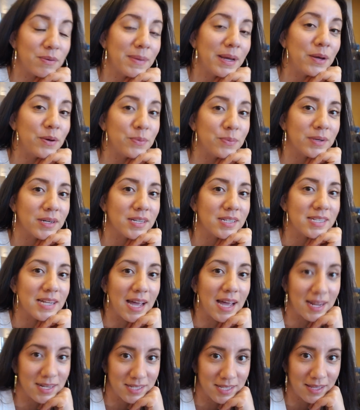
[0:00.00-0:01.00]
for my Uber to
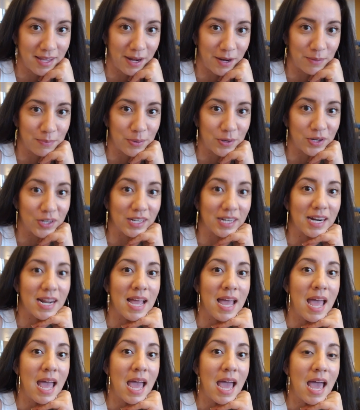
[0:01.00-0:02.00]
head to the airport.
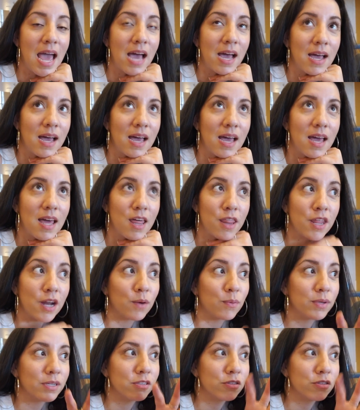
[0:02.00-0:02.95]
There was